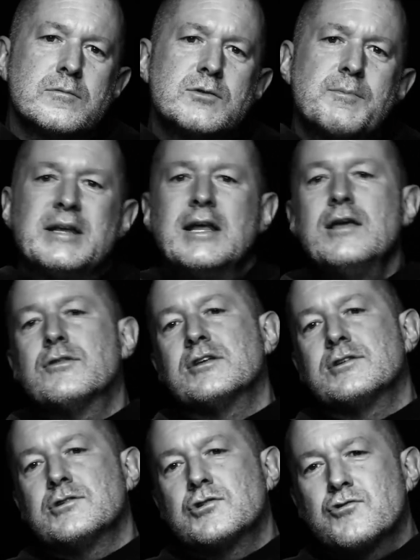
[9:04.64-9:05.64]
to be neither
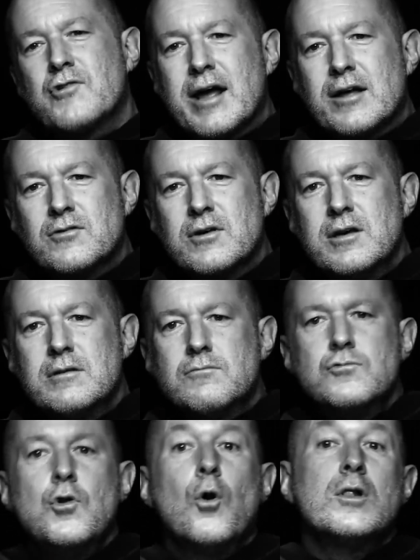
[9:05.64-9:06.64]
distracted
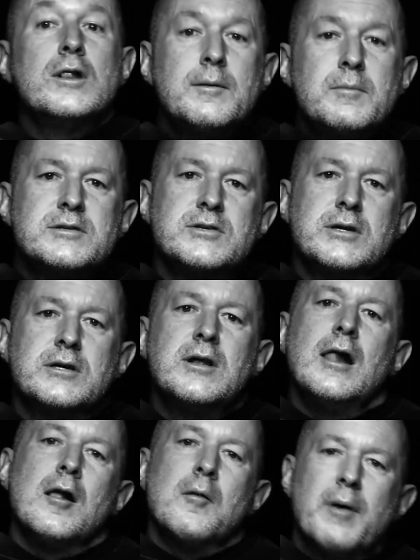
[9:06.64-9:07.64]
nor limited
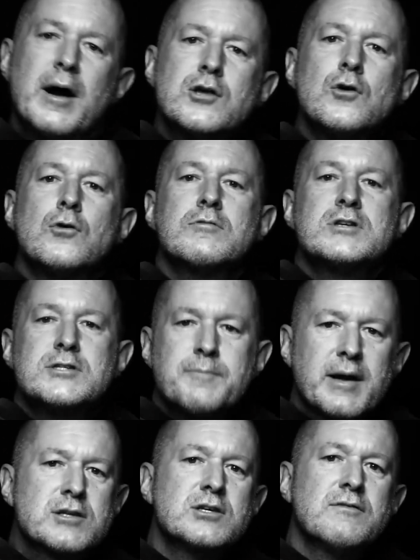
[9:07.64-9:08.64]
by your
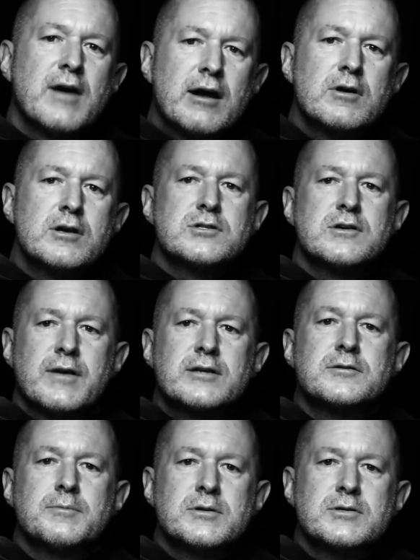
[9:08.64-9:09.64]
respective areas of
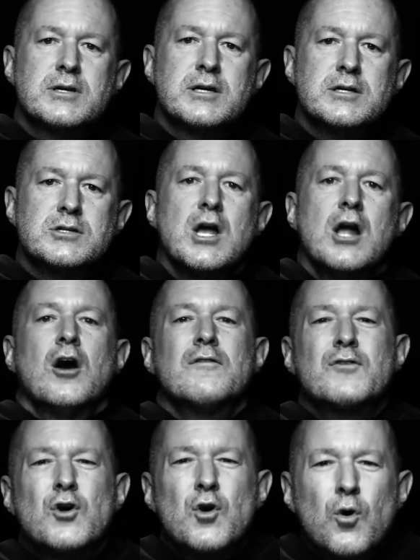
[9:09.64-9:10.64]
expertise.
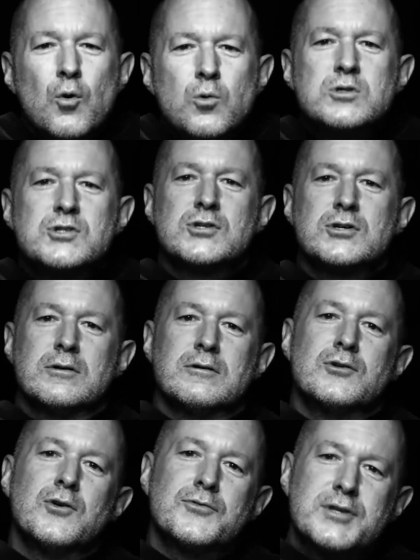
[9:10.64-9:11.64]
Of course,
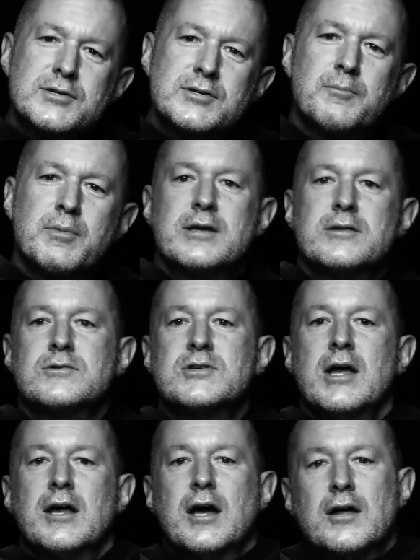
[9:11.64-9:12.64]
your disciplines
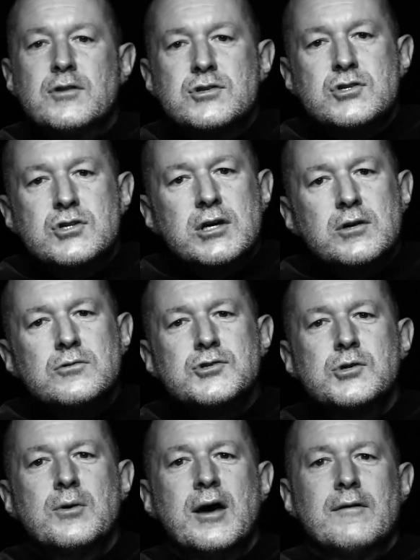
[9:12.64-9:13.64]
and the skills
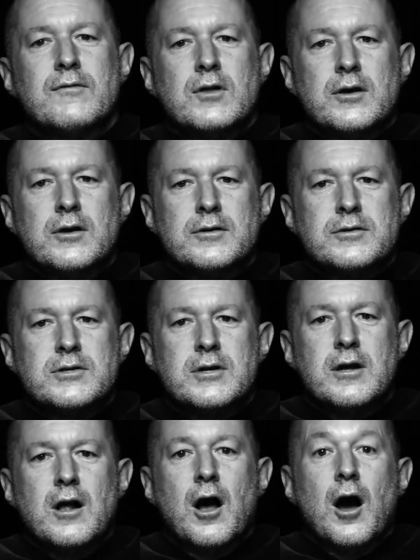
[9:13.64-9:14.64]
you have learned
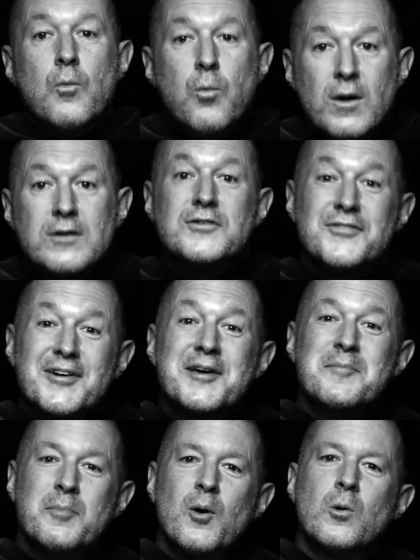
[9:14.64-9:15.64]
are wonderfully
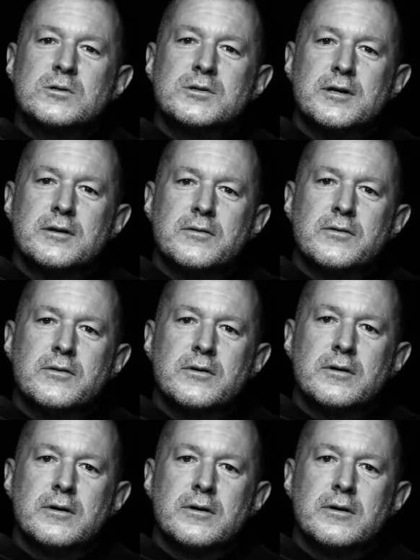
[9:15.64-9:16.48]
important,